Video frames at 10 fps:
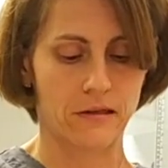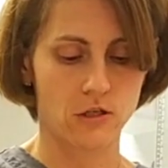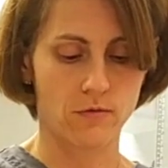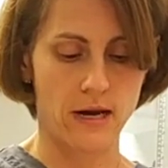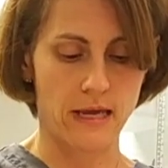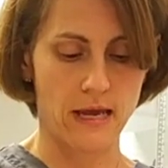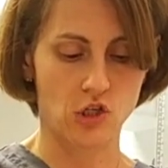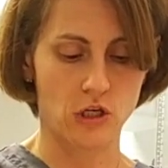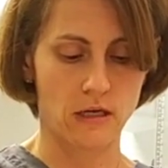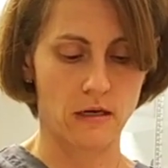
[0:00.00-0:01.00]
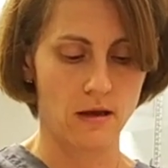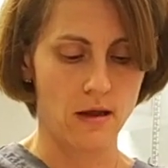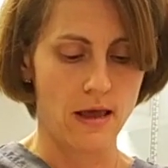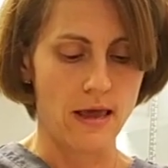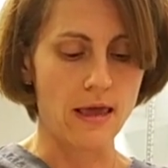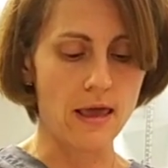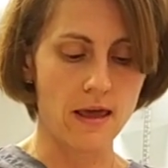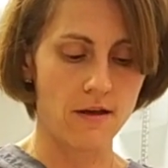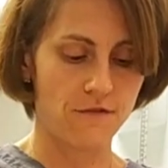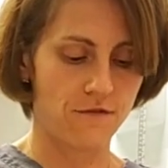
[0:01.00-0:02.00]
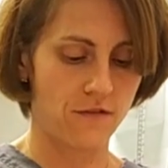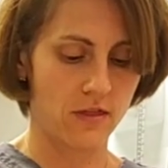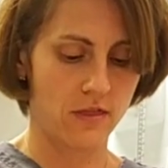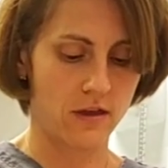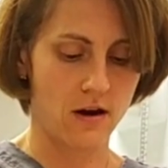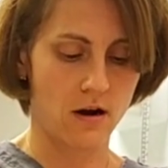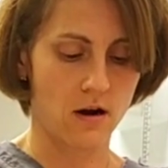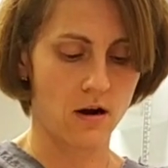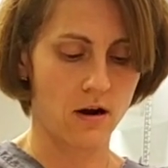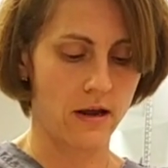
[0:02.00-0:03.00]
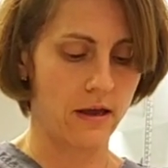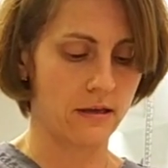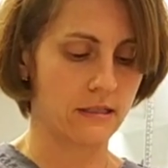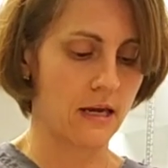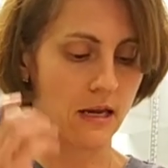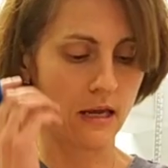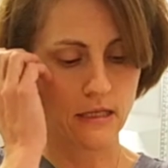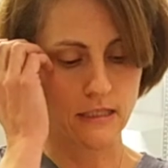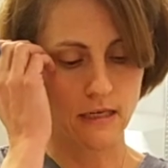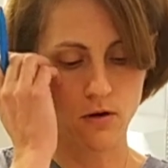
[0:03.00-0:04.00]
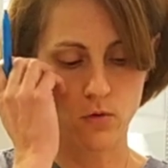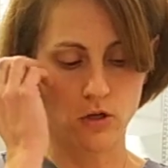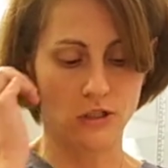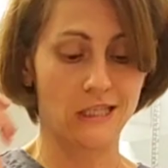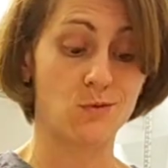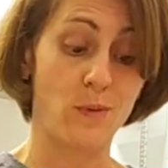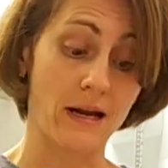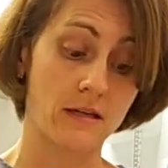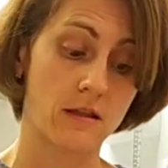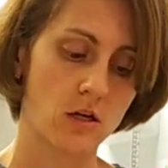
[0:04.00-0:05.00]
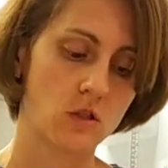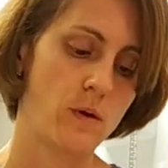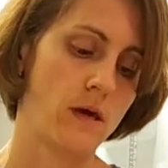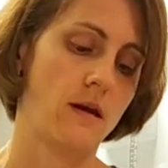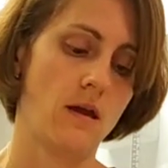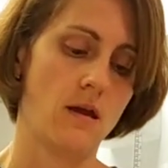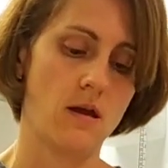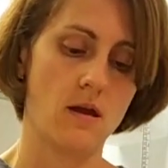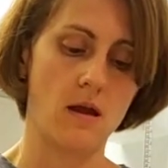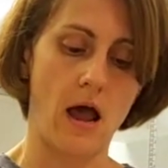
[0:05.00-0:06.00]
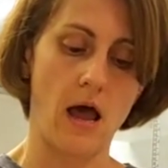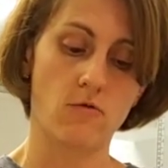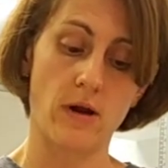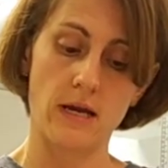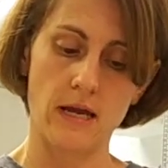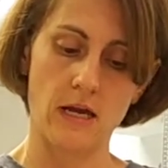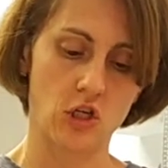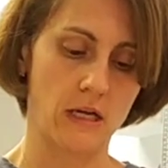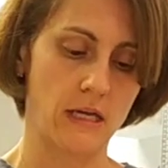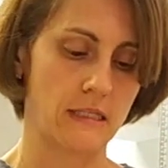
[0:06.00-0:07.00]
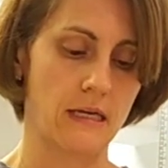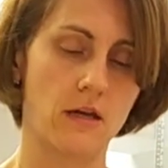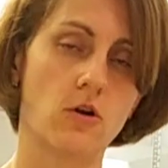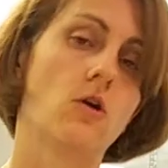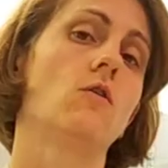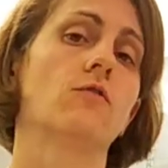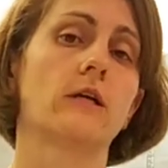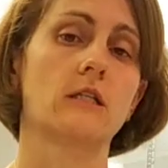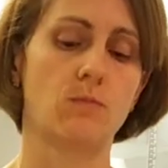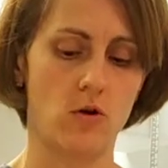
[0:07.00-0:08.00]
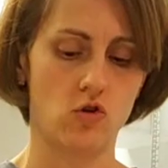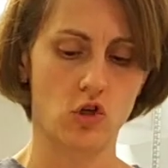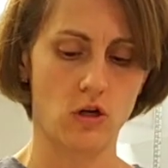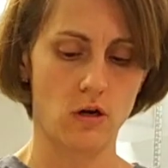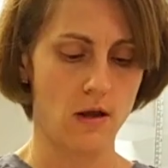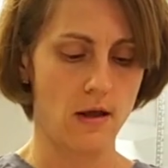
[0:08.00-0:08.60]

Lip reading: radiation. If there is any incident where you suspect there's been a radiation incident or overexposure,